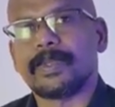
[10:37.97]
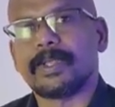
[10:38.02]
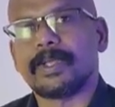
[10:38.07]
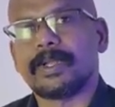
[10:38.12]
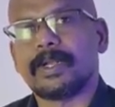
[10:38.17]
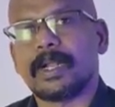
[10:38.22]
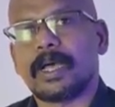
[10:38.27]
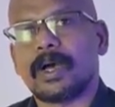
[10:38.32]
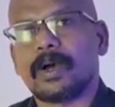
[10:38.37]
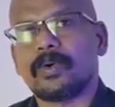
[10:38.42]

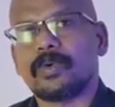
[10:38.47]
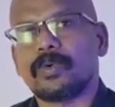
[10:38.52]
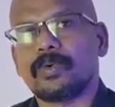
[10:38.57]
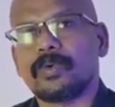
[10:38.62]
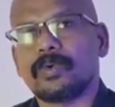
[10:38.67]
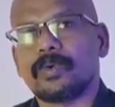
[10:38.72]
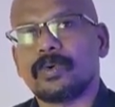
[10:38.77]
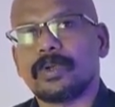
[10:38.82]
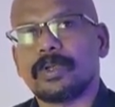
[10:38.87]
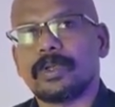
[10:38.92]

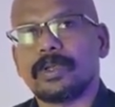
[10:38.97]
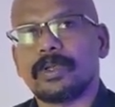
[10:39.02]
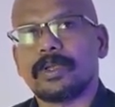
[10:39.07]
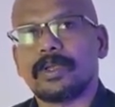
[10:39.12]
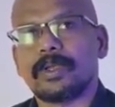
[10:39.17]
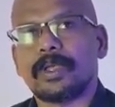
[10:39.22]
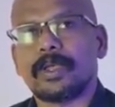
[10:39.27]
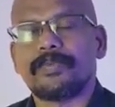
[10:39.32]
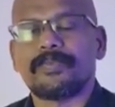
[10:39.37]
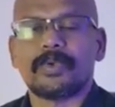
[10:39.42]
Now,
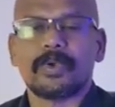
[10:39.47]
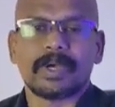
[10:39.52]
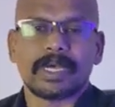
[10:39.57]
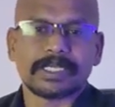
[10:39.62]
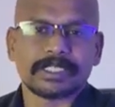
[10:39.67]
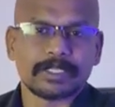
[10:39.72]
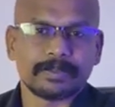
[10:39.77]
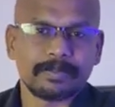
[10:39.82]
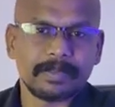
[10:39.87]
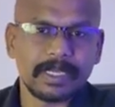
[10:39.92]
if you
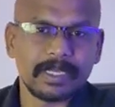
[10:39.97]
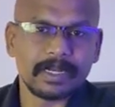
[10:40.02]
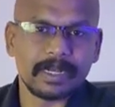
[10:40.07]
ask me,